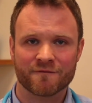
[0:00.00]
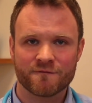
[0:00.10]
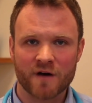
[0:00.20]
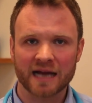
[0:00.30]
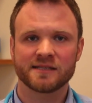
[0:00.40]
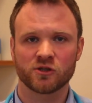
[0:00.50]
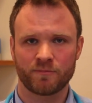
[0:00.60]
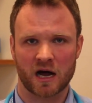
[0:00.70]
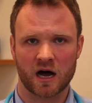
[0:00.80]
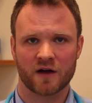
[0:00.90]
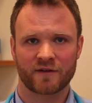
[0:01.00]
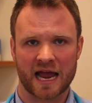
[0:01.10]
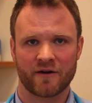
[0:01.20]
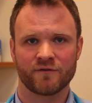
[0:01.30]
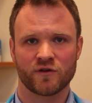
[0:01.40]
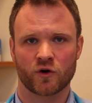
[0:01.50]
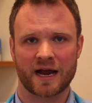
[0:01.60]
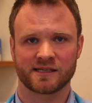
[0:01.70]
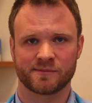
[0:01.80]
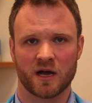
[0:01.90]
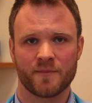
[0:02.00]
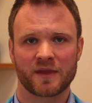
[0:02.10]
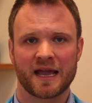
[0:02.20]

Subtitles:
vital part of caring for your eczema